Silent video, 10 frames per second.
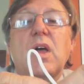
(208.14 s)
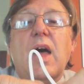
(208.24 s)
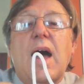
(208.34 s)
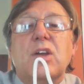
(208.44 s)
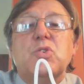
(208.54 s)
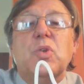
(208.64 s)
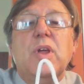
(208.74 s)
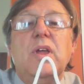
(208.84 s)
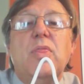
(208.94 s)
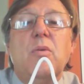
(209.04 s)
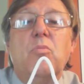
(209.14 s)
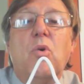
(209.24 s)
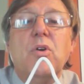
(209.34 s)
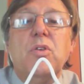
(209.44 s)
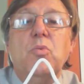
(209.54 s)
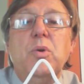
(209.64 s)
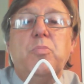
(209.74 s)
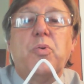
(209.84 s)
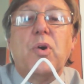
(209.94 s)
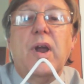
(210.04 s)
actually, the more that we
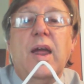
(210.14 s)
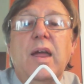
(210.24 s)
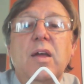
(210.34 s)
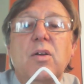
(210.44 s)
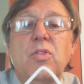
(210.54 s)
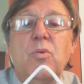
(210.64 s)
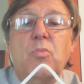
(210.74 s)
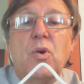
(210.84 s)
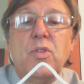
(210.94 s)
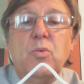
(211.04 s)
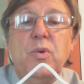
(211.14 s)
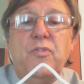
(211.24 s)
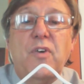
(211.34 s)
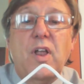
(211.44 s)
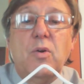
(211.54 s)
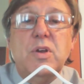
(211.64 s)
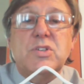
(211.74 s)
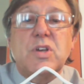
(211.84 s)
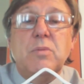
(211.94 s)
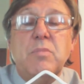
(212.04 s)
pray, the more that we follow
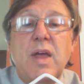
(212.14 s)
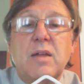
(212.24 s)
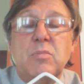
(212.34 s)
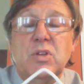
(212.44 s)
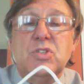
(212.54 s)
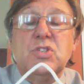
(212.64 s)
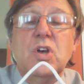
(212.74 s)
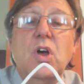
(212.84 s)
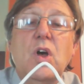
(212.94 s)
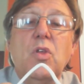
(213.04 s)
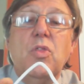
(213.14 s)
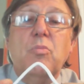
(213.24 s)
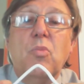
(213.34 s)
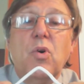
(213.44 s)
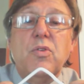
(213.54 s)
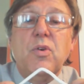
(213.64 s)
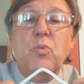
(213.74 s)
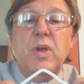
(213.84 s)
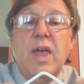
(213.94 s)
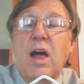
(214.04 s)
His commandments, the more that
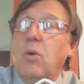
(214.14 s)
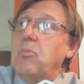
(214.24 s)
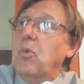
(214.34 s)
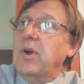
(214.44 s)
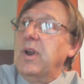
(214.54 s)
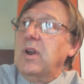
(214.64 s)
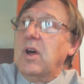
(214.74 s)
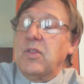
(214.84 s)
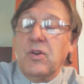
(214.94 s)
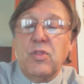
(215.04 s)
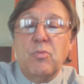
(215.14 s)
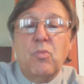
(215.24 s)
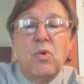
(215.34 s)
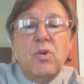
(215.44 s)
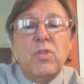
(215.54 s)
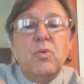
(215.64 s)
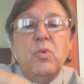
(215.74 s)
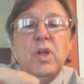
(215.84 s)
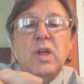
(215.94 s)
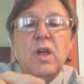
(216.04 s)
we help one another, the more that
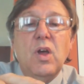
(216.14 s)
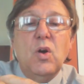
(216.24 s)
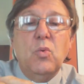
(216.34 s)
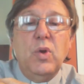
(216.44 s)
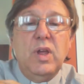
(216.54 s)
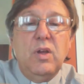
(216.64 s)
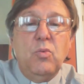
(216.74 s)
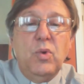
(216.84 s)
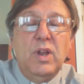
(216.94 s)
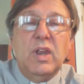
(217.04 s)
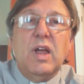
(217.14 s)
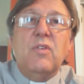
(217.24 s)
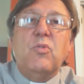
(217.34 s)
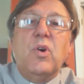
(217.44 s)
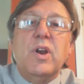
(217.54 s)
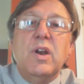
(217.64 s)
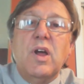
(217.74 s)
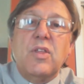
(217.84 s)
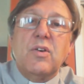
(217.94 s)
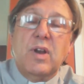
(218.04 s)
we we we love one
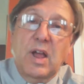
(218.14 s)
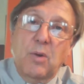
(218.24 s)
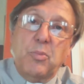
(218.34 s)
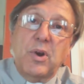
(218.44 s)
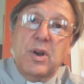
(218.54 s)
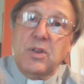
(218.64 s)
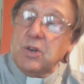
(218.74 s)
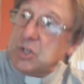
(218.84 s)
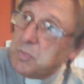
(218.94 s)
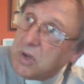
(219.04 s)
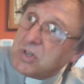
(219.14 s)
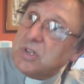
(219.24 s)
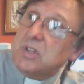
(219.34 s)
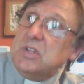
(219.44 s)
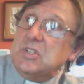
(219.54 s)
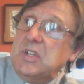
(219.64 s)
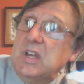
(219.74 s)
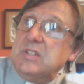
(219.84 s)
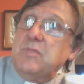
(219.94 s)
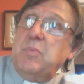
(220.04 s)
another and help one another, especially in these
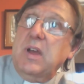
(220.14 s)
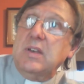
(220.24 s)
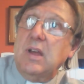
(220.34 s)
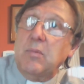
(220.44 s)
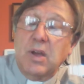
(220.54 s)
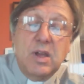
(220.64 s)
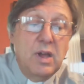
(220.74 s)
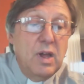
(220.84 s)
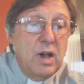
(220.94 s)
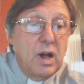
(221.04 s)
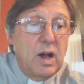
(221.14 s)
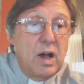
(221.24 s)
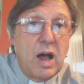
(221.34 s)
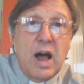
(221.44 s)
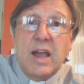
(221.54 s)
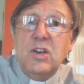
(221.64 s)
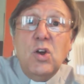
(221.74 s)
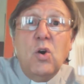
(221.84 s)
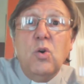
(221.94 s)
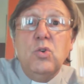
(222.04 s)
days of pandemic. Uh, I
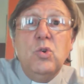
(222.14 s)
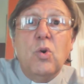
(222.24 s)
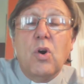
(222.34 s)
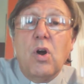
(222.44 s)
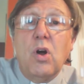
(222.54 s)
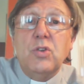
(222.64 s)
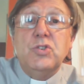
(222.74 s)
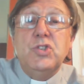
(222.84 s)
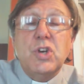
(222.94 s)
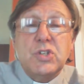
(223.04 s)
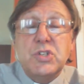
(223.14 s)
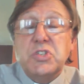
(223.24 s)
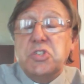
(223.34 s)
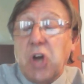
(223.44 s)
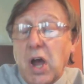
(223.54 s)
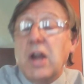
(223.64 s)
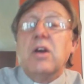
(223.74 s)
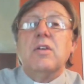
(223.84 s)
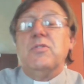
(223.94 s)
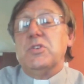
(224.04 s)
know you are all just as
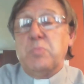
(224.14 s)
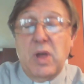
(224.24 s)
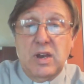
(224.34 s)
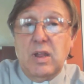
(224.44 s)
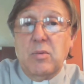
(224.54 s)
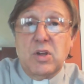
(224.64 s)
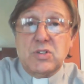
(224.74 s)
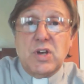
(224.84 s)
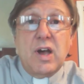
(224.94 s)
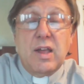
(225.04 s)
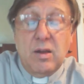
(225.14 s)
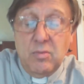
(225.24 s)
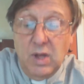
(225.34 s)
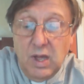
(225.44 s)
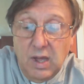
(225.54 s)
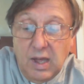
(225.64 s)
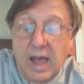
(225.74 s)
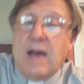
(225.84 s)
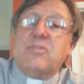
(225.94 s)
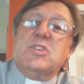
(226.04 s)
tired of this pandemic as I am.
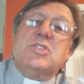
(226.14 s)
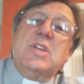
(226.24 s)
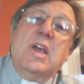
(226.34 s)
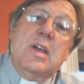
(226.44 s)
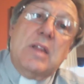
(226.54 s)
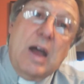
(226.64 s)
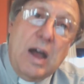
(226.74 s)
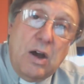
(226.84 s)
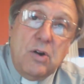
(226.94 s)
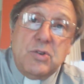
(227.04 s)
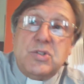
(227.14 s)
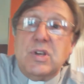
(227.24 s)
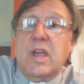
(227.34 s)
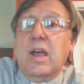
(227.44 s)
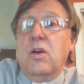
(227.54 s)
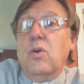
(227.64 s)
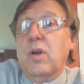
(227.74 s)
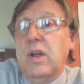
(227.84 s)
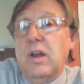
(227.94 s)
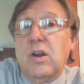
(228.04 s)
Have to stay in the house. You can't go
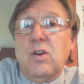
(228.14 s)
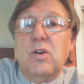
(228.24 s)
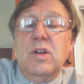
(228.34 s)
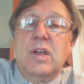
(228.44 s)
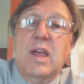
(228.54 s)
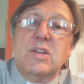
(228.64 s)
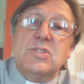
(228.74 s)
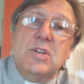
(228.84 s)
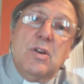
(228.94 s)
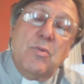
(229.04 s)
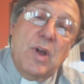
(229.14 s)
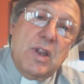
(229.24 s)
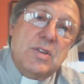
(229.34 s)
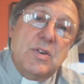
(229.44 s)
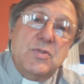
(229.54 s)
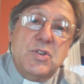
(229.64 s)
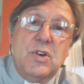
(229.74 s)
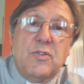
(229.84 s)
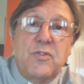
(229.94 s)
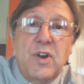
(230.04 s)
here. You can't see your relatives or
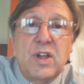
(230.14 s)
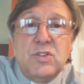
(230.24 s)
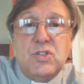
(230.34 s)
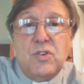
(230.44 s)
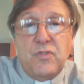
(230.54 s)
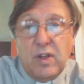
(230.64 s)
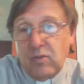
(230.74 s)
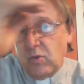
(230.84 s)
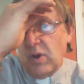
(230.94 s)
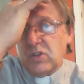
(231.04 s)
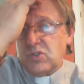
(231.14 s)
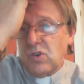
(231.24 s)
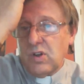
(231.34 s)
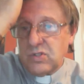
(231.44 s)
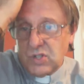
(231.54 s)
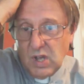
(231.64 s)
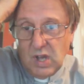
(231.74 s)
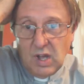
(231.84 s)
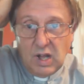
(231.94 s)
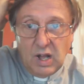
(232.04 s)
your friends, your favorite restaurants.
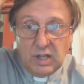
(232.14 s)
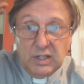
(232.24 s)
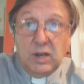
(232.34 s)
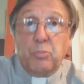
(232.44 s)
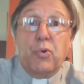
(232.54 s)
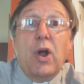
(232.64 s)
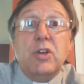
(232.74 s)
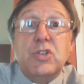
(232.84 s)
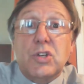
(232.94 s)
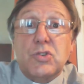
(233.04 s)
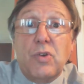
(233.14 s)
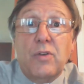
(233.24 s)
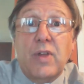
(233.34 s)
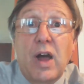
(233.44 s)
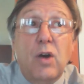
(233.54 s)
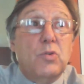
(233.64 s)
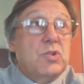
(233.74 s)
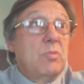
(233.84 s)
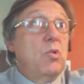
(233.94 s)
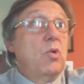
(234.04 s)
Uh, little projects around the house.
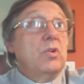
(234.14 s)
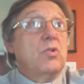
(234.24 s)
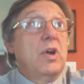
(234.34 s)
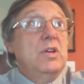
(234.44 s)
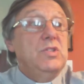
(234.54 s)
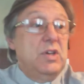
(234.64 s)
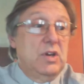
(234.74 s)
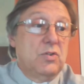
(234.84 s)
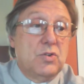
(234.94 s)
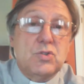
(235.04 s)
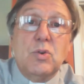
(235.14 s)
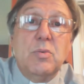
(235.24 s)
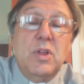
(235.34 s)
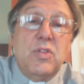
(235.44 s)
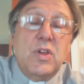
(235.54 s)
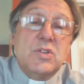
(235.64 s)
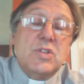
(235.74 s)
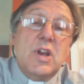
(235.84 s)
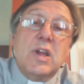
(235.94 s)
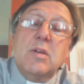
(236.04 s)
I'm going crazy here. There's so many things
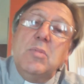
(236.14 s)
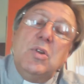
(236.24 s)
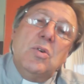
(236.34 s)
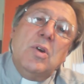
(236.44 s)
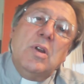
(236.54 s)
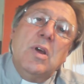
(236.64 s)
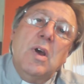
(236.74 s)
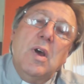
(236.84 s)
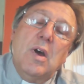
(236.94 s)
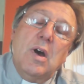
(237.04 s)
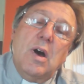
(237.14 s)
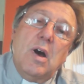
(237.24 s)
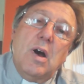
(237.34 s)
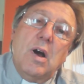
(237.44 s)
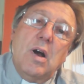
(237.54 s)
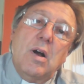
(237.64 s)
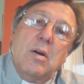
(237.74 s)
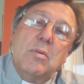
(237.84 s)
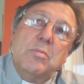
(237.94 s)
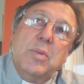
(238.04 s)
that I can be doing.
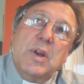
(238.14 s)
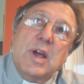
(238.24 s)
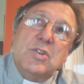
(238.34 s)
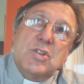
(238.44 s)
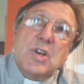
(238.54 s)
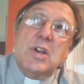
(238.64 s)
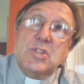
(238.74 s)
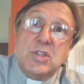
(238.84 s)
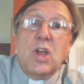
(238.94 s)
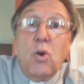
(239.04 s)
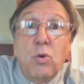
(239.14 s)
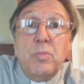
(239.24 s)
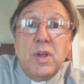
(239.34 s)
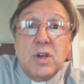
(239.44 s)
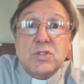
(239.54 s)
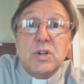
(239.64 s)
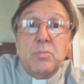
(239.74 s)
Uh, but I just got to stay home because of the